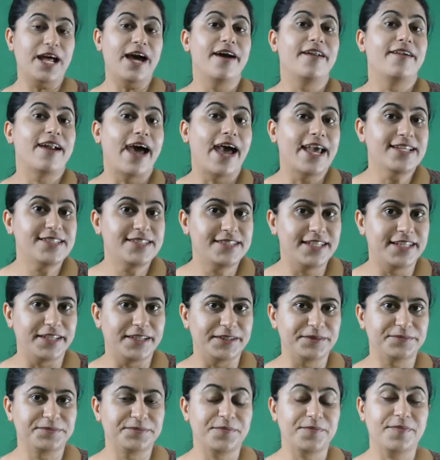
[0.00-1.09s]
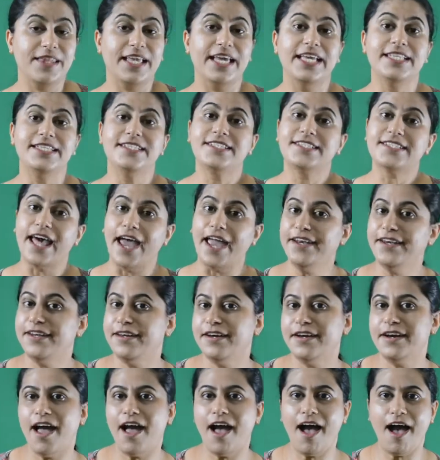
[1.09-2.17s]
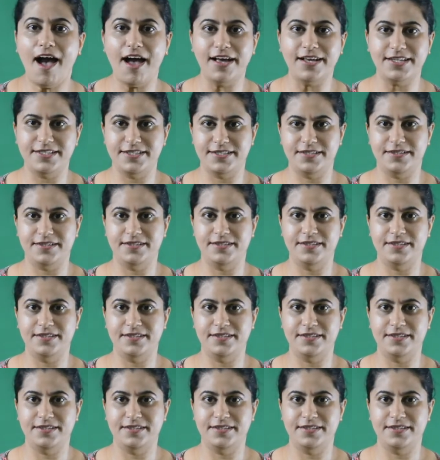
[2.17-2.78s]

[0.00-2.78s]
arising inside her heart,